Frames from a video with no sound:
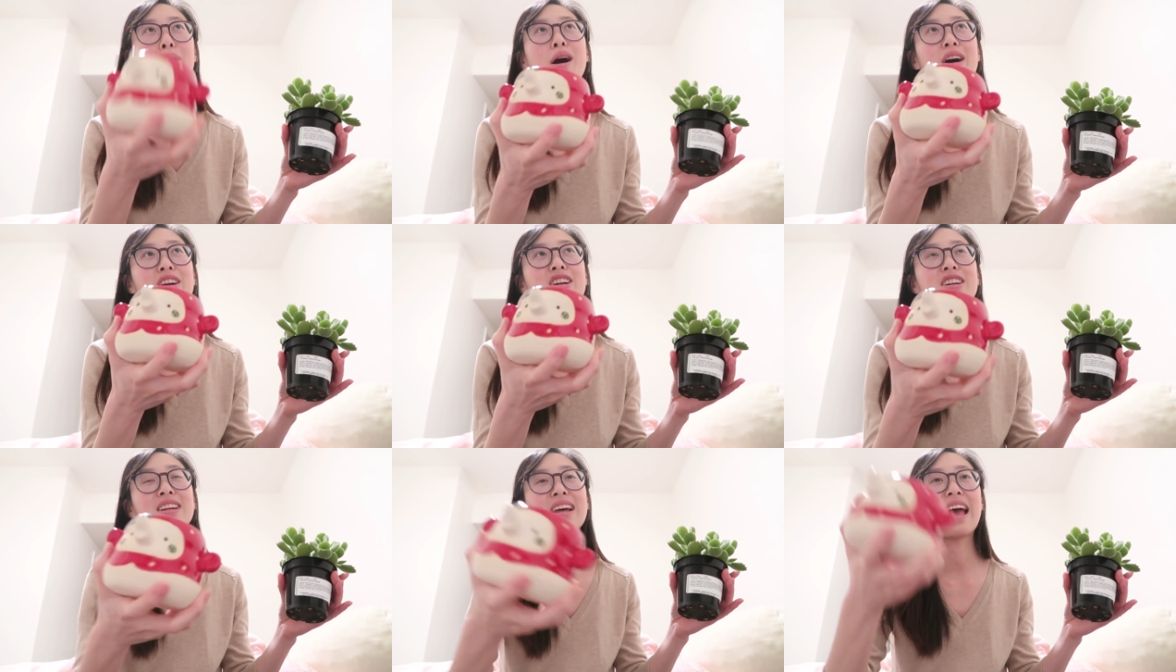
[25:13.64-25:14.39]

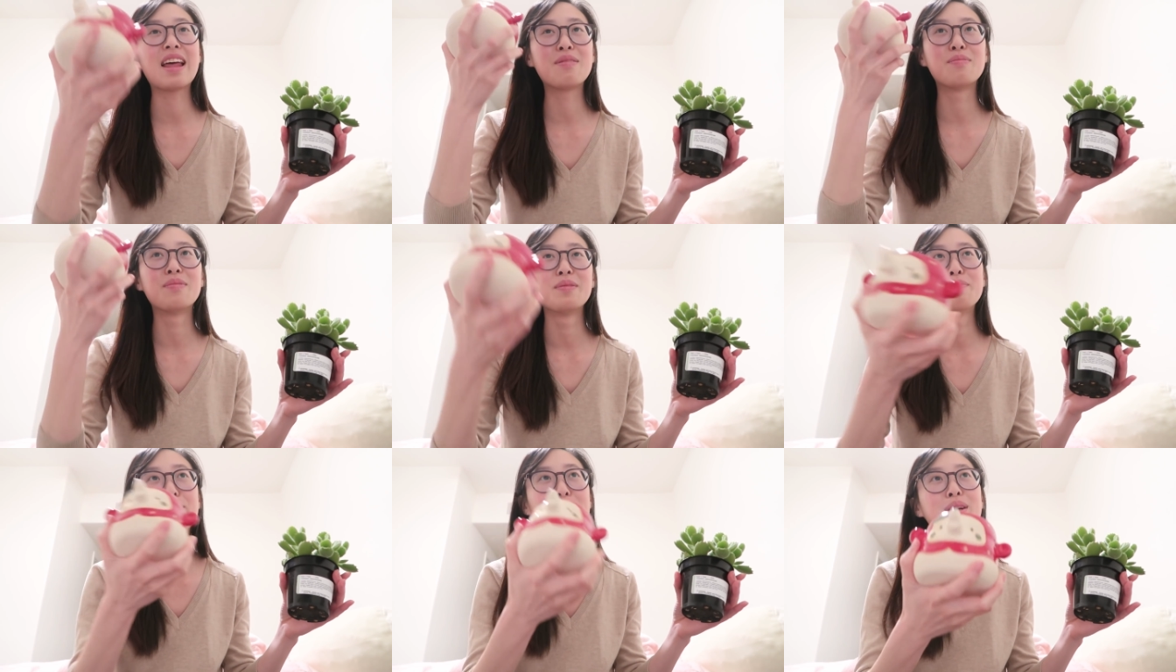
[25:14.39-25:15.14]
modern and
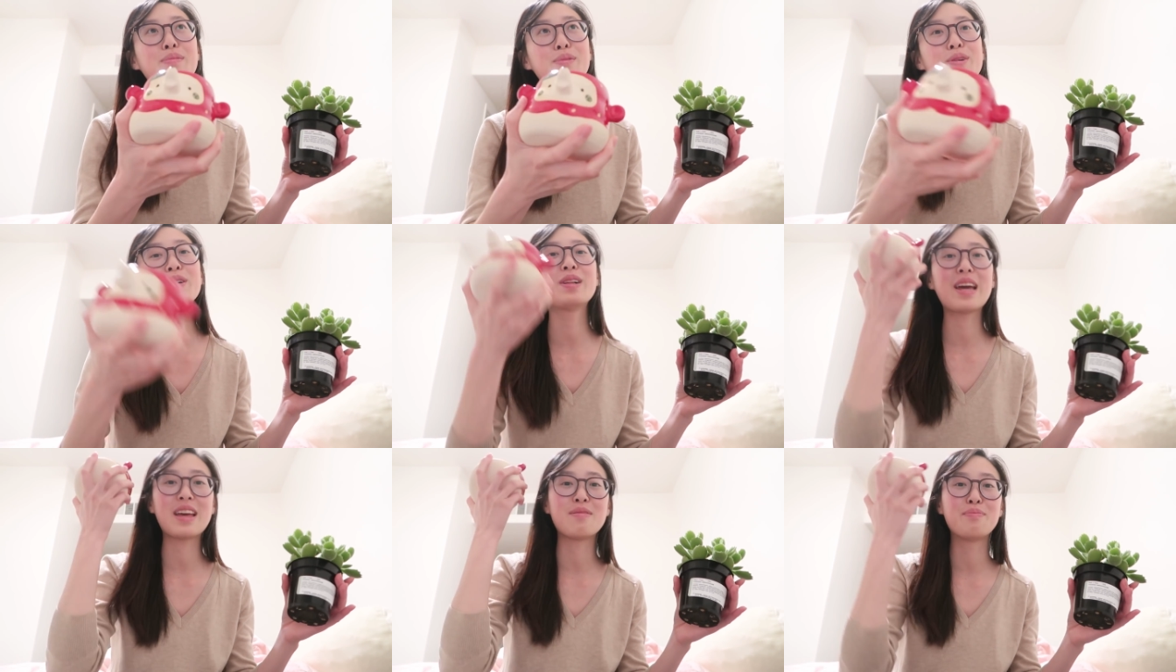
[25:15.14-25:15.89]
minimal
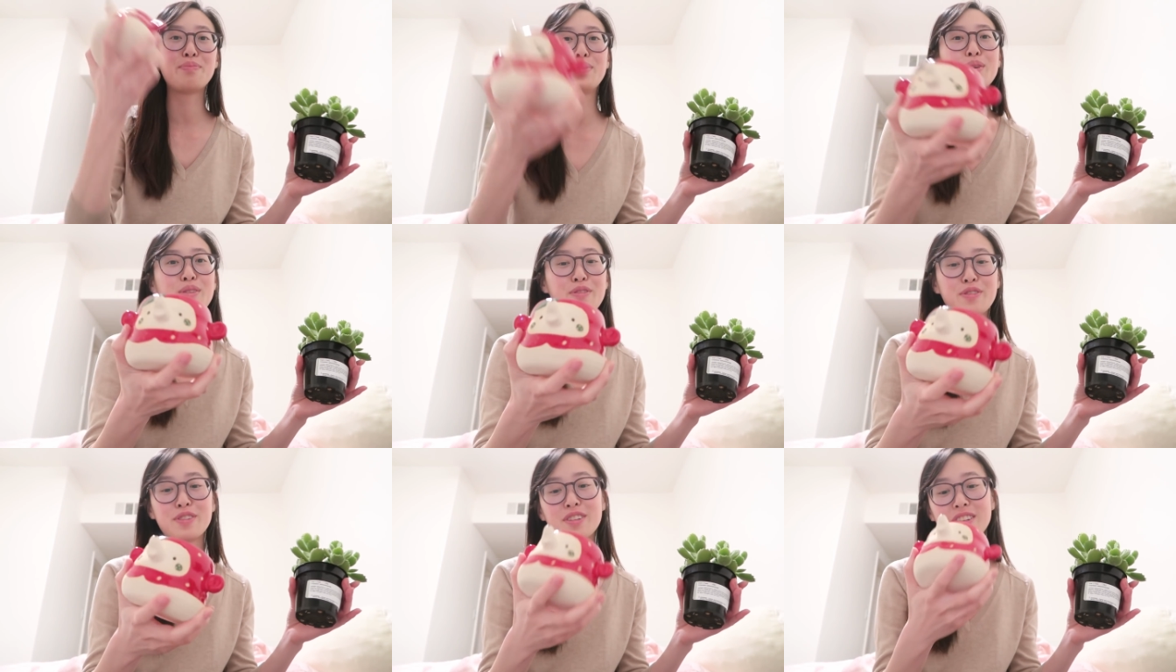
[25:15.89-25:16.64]
and
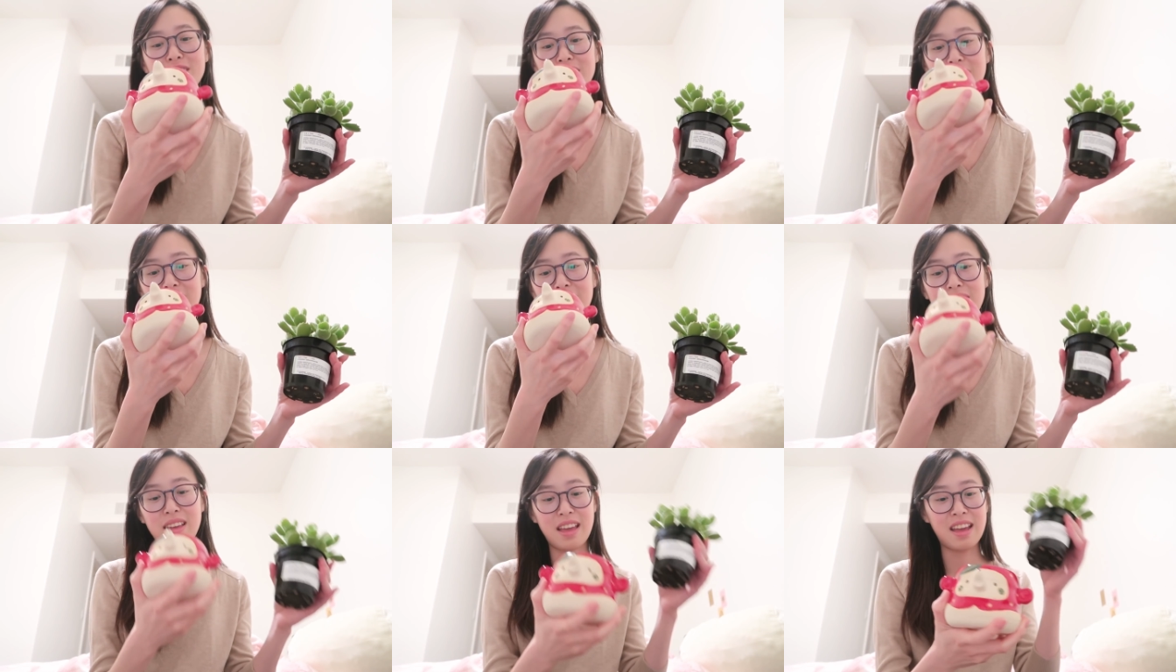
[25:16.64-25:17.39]
beautiful,
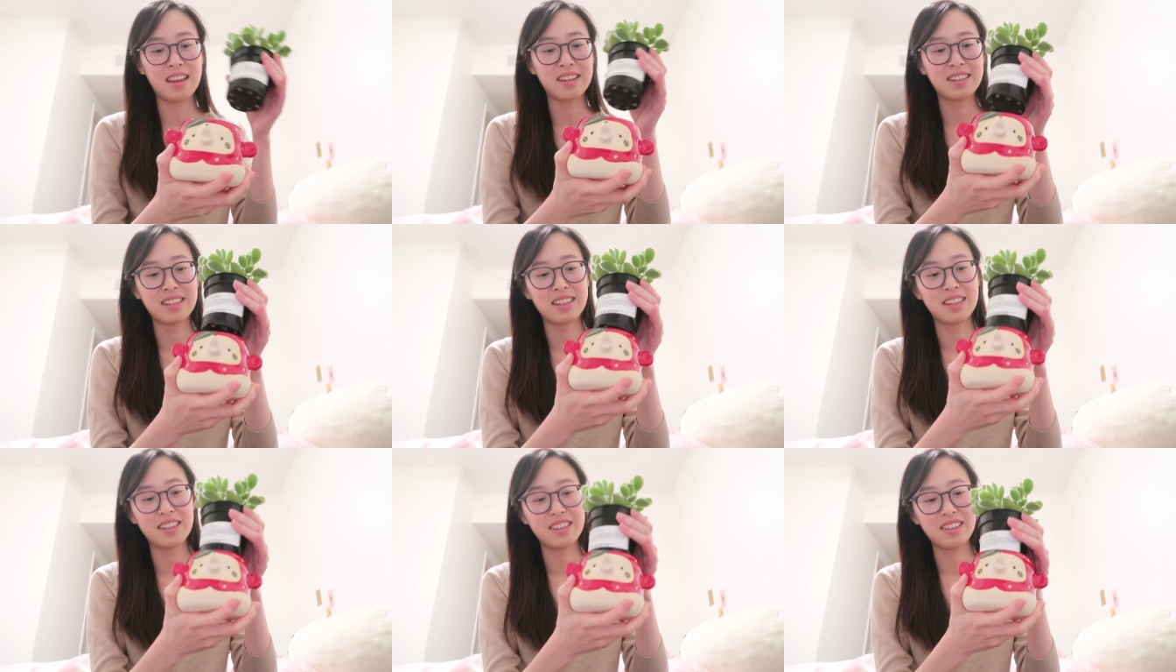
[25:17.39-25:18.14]
and
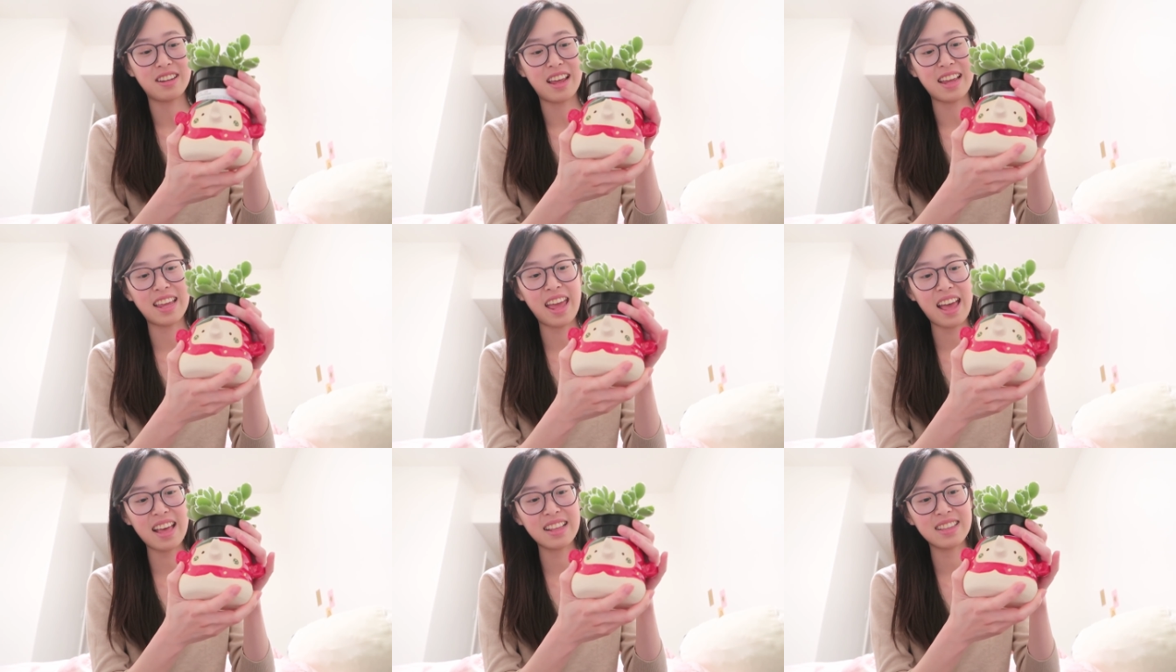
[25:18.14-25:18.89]
I
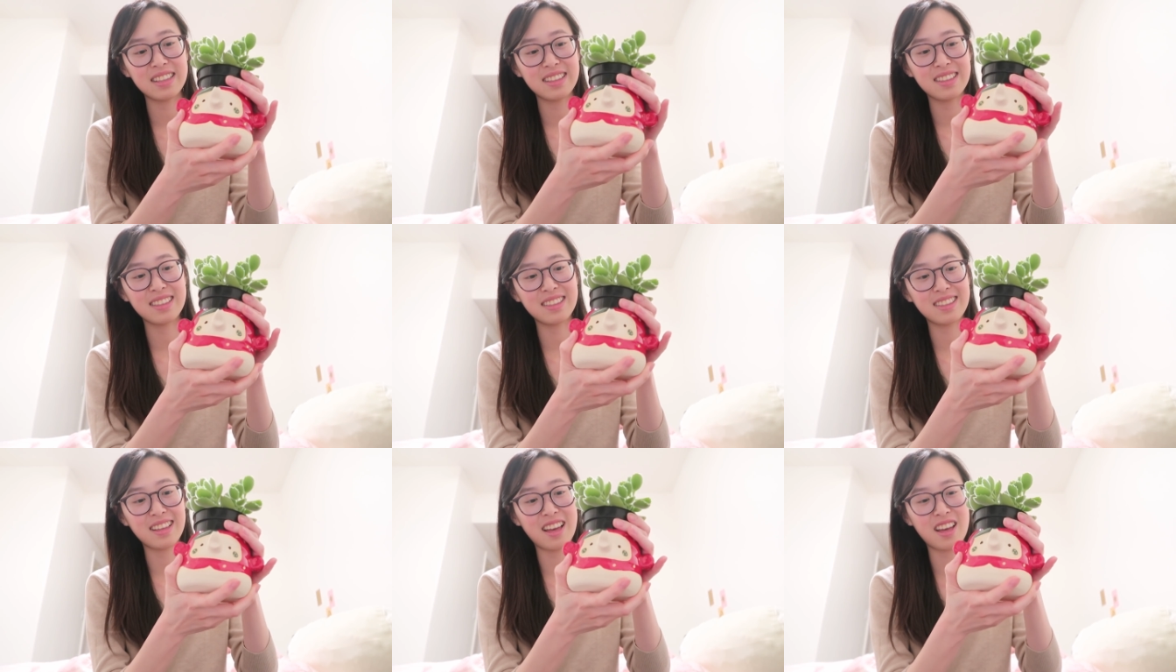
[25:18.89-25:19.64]
can't
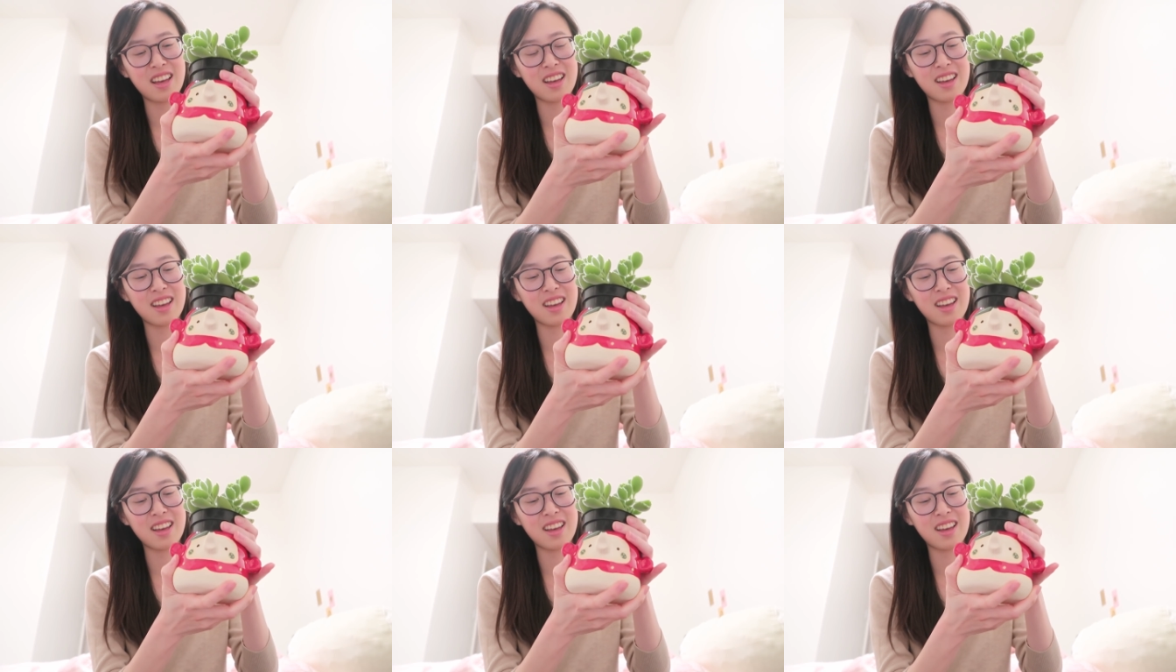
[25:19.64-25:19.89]
I